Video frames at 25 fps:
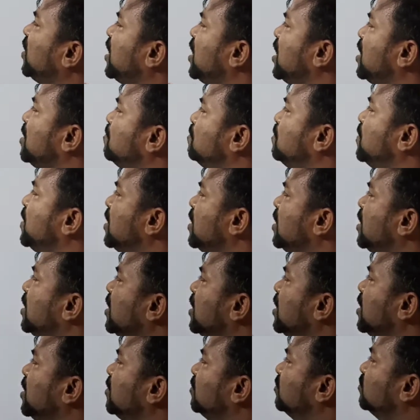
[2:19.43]
AP.
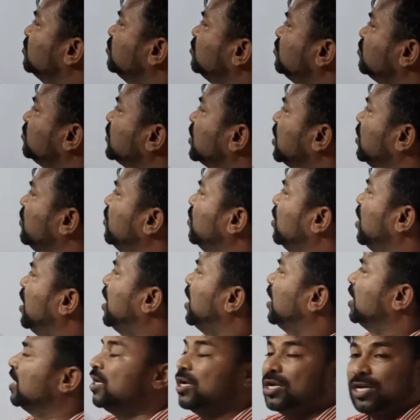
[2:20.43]

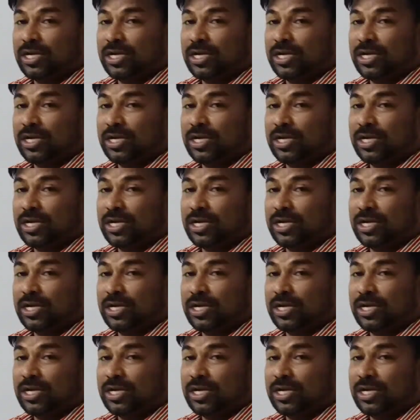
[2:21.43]
Right.